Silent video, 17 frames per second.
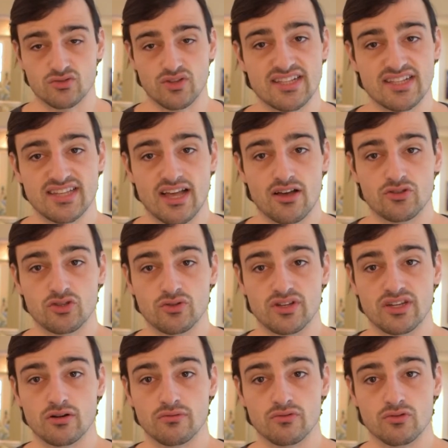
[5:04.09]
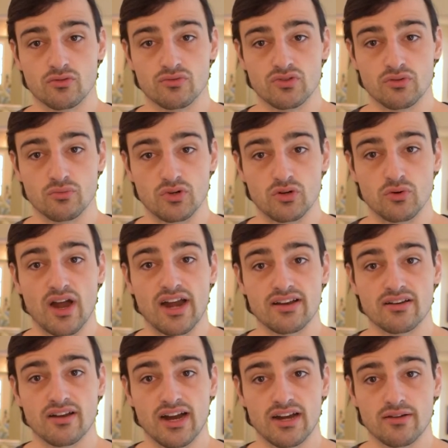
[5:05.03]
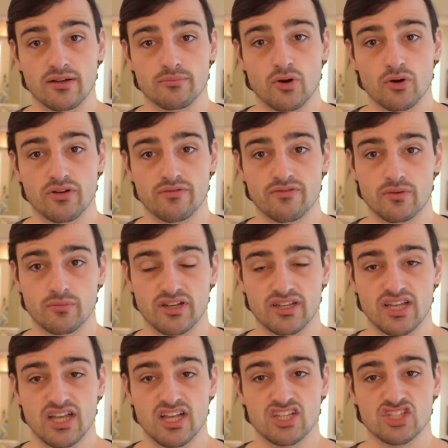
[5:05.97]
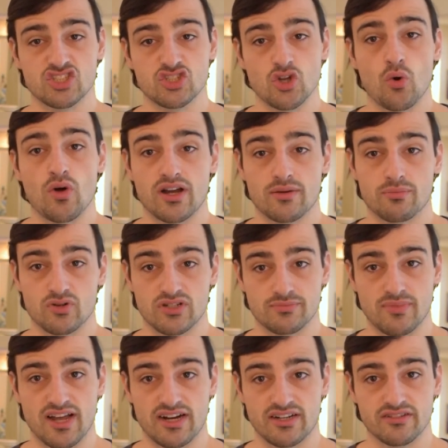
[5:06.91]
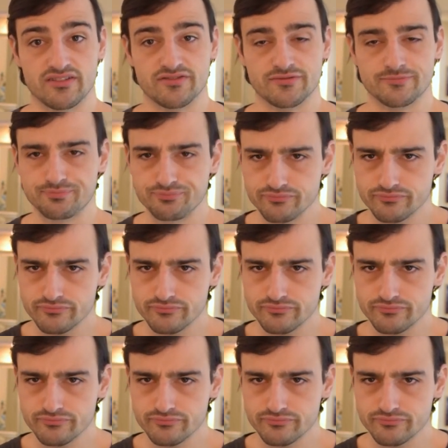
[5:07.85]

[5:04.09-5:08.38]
So how you get over the regret kind of component from a Stoic perspective.